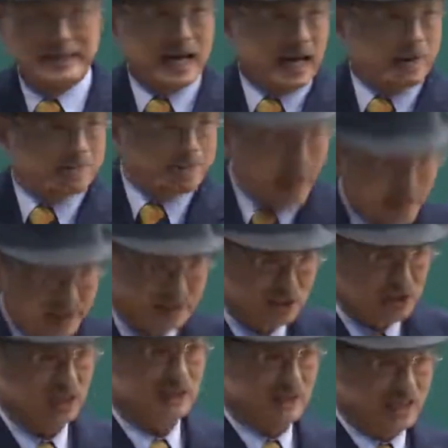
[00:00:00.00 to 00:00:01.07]
and have a
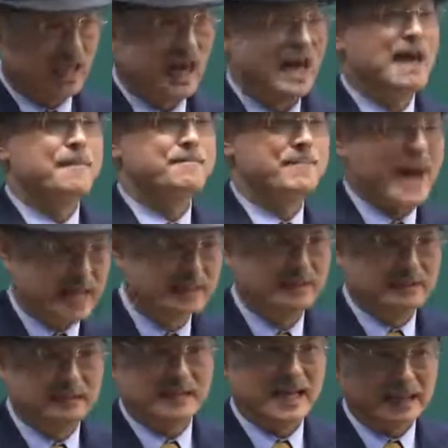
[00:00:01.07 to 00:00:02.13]
desire to help them
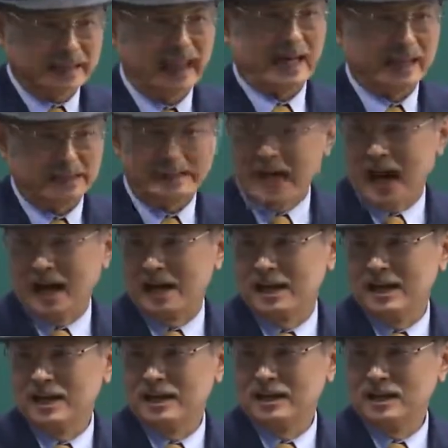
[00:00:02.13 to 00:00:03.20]
out,
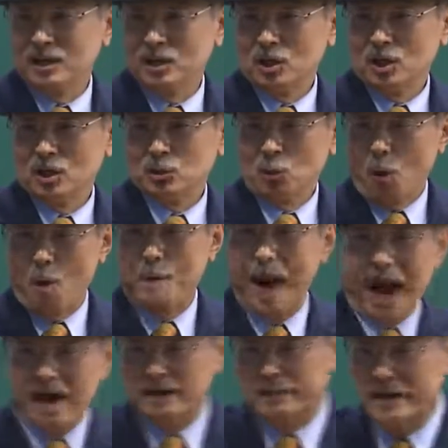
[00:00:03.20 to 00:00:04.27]
you
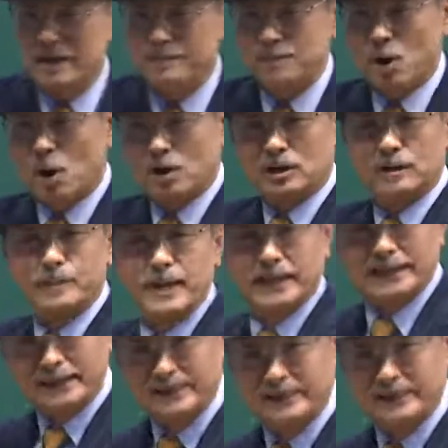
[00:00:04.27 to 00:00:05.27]
will become a